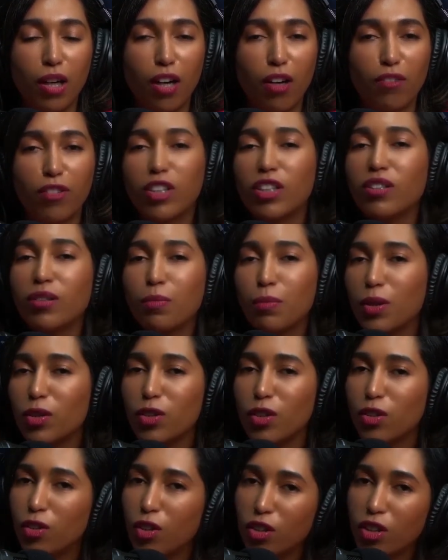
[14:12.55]
for example,
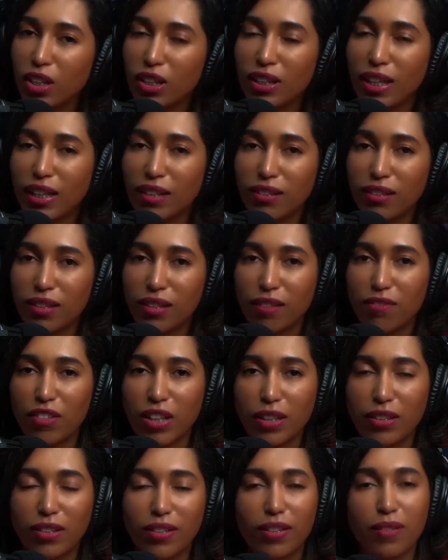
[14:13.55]
you organized an
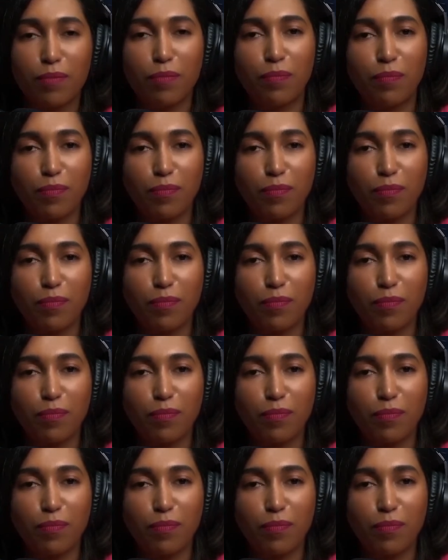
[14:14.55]
event.